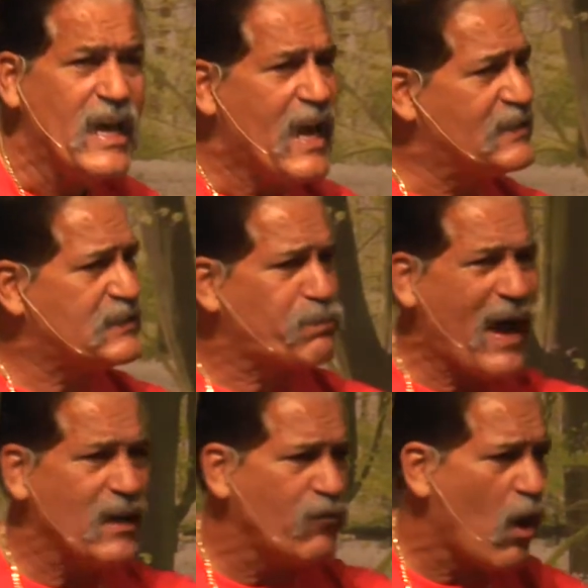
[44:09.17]
in
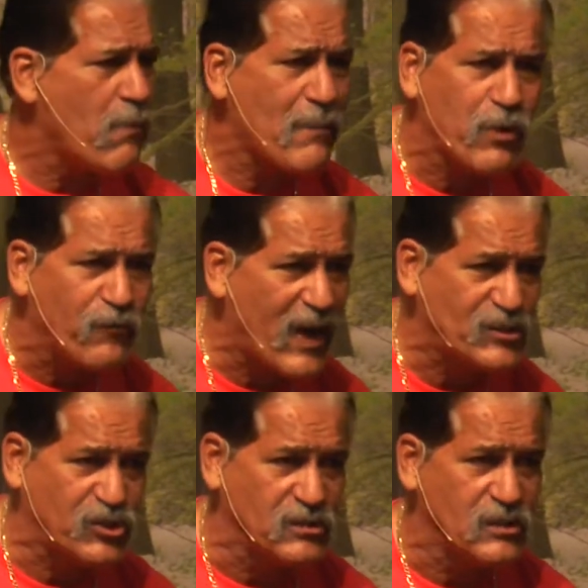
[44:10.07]
spite of all my
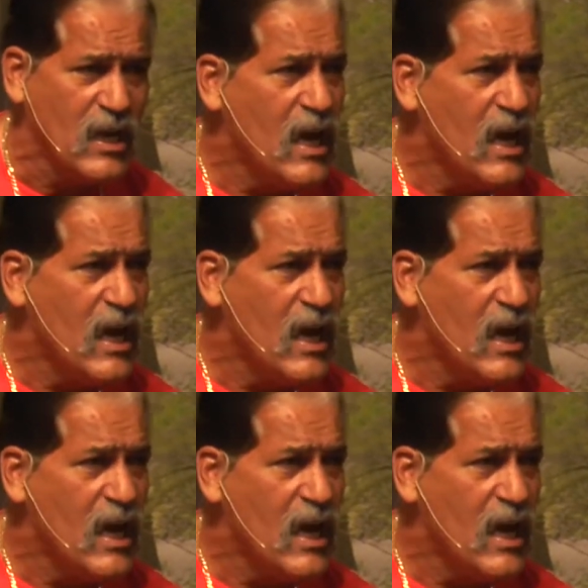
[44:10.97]
perfections,